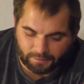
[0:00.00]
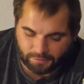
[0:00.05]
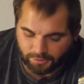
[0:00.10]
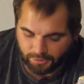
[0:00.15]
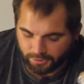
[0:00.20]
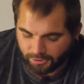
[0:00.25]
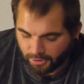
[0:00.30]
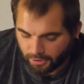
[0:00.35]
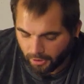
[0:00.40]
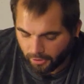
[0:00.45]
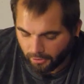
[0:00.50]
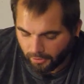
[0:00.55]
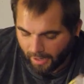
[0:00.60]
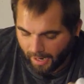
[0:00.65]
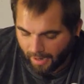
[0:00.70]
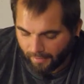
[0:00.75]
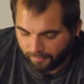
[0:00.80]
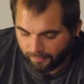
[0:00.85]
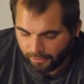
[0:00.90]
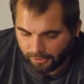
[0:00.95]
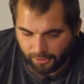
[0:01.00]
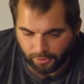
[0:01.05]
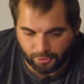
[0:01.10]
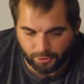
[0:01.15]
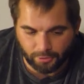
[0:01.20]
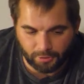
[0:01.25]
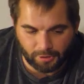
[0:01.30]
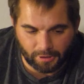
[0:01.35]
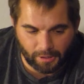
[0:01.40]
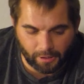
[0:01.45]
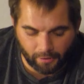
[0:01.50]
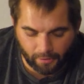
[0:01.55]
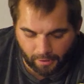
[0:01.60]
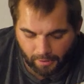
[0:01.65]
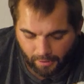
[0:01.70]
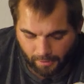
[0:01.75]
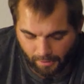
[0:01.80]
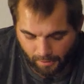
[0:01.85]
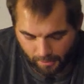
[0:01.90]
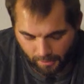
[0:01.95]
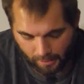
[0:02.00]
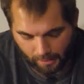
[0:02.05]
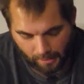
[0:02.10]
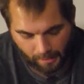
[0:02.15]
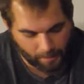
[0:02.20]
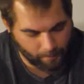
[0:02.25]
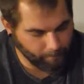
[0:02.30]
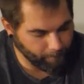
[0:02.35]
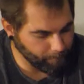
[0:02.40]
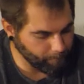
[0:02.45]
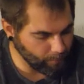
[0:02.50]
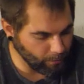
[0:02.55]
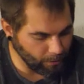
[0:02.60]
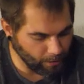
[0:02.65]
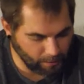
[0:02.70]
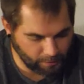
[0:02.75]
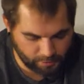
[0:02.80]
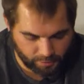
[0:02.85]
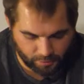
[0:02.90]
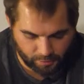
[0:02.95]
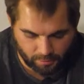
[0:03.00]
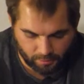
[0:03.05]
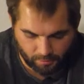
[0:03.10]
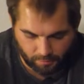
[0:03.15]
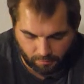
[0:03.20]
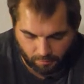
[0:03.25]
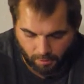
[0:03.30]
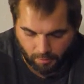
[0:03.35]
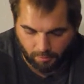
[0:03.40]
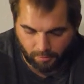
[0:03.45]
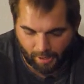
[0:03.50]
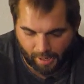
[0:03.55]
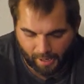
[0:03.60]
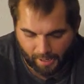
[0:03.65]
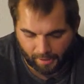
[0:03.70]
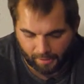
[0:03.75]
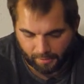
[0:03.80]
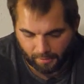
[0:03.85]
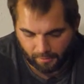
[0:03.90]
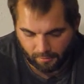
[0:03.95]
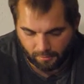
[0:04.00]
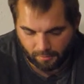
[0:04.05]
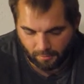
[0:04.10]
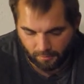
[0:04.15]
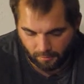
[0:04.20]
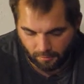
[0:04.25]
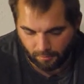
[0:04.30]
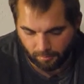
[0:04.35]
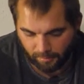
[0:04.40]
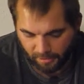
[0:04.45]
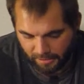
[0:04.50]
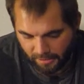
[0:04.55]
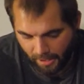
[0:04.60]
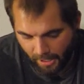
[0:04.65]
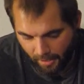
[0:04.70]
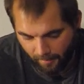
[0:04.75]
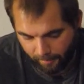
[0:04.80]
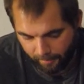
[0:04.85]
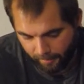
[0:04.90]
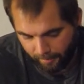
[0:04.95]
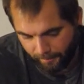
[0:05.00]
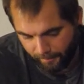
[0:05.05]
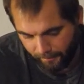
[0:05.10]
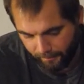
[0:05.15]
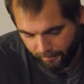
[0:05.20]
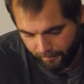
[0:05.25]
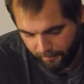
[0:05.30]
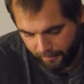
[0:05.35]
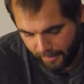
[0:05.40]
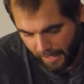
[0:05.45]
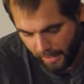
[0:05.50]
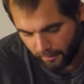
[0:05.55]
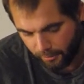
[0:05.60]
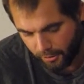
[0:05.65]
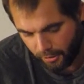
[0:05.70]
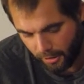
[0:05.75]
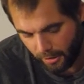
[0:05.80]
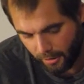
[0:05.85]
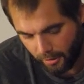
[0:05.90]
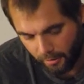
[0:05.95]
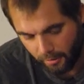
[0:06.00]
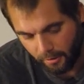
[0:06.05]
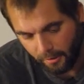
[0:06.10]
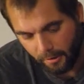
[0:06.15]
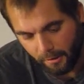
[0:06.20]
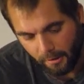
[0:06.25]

Just another half liter you can carry. Um, but I just throw that into my top pouch here.